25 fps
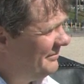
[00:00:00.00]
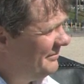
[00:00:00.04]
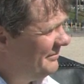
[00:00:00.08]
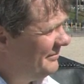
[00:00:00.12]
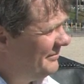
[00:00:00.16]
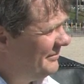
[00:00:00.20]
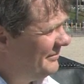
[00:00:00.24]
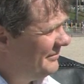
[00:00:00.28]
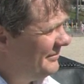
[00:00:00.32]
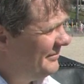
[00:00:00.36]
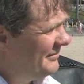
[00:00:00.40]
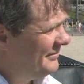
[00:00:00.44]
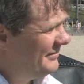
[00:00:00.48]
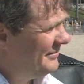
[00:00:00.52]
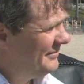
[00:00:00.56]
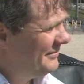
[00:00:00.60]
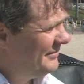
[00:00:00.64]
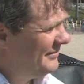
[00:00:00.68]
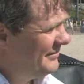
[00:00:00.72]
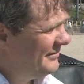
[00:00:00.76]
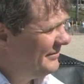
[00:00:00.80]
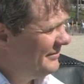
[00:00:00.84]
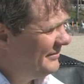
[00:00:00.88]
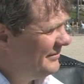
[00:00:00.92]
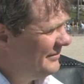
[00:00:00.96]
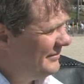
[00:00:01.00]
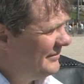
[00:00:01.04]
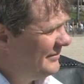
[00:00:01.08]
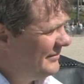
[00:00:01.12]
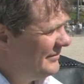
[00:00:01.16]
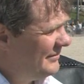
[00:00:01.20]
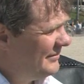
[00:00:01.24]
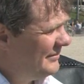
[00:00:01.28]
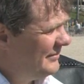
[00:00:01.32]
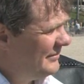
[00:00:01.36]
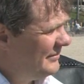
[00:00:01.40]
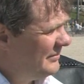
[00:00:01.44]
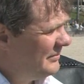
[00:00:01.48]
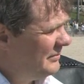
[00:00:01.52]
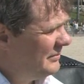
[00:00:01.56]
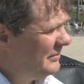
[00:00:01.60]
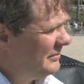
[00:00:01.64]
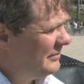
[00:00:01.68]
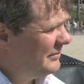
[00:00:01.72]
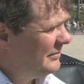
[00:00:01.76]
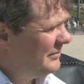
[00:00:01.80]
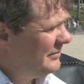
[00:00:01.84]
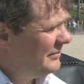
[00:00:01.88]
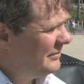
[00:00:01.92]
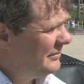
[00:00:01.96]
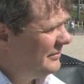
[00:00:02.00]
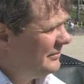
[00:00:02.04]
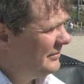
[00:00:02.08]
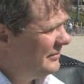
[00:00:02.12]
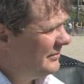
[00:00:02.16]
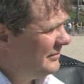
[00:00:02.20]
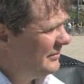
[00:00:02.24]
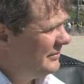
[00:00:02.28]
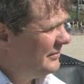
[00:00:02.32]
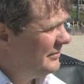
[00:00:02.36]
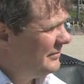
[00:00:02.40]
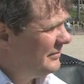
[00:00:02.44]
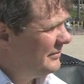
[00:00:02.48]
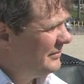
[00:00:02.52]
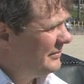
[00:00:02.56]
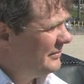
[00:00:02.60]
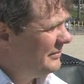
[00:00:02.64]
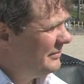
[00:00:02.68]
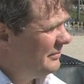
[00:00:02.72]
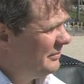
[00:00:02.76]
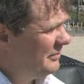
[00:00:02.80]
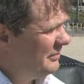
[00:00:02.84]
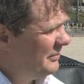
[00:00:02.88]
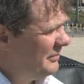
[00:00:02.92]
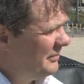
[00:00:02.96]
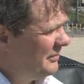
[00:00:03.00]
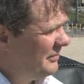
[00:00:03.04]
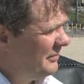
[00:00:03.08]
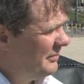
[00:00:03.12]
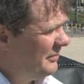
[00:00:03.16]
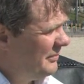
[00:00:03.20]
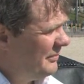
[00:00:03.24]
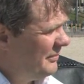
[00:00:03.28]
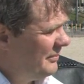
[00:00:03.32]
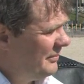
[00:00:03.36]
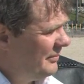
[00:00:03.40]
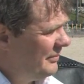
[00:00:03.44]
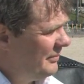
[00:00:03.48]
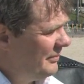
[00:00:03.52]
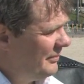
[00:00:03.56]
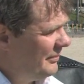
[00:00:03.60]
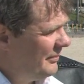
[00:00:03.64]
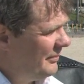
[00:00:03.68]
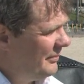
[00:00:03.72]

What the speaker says: (not speaking)